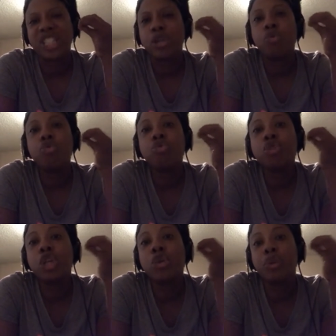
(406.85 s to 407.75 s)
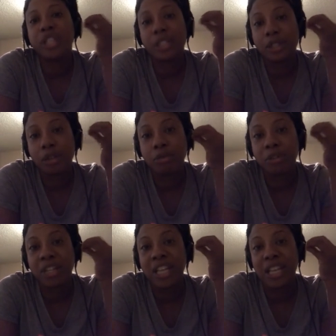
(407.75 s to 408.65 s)
He's so used to hearing this
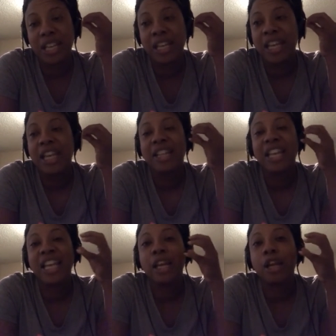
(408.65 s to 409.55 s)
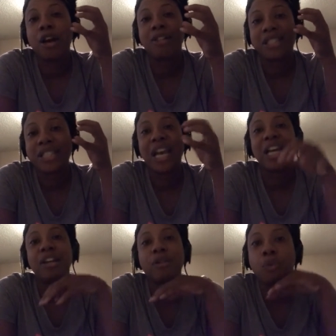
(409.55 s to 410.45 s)
certain thing that he lost
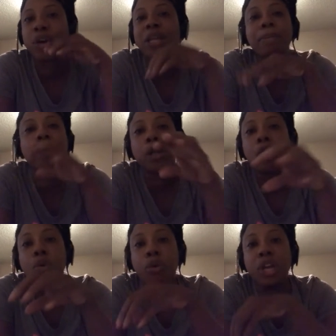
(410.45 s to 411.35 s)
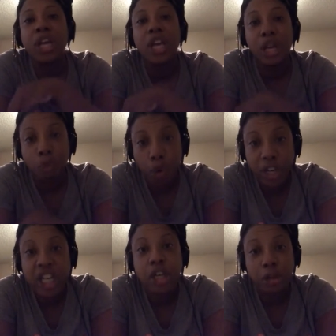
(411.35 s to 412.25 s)
sight of where he belonged and where
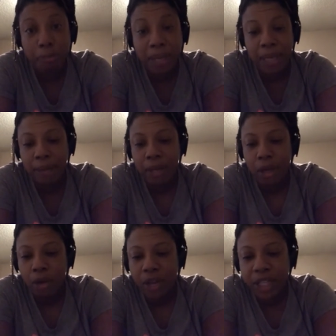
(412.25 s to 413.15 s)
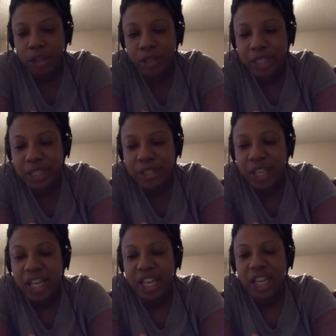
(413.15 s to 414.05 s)
he could be. Okay, so he says,
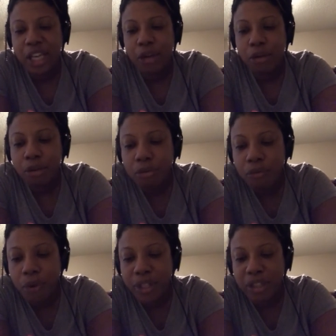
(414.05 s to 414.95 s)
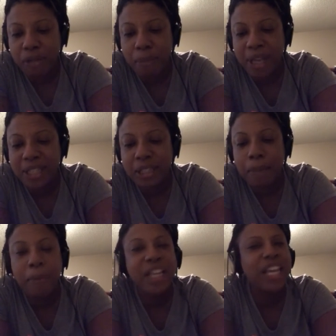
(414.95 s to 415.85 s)
hear the voice of my
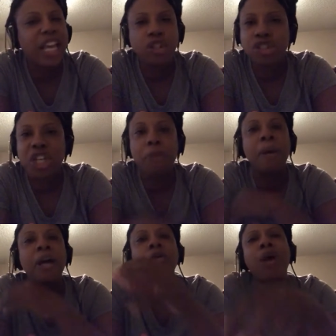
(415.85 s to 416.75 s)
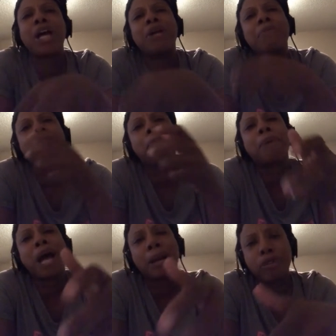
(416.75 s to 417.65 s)
supplications, hear my cry, hear my
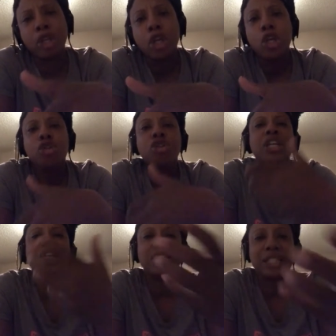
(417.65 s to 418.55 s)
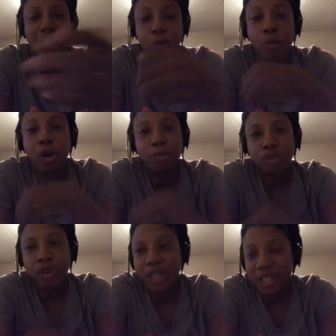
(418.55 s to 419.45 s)
problems. Do you understand what I'm
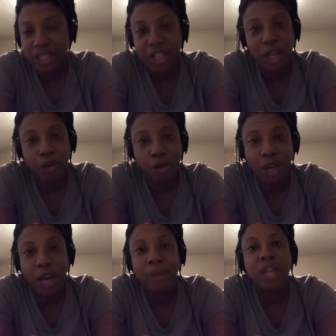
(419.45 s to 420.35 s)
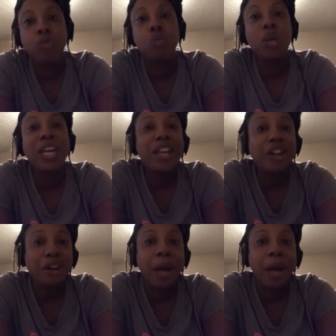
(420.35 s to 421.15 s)
trying to tell you? I'm getting weak here.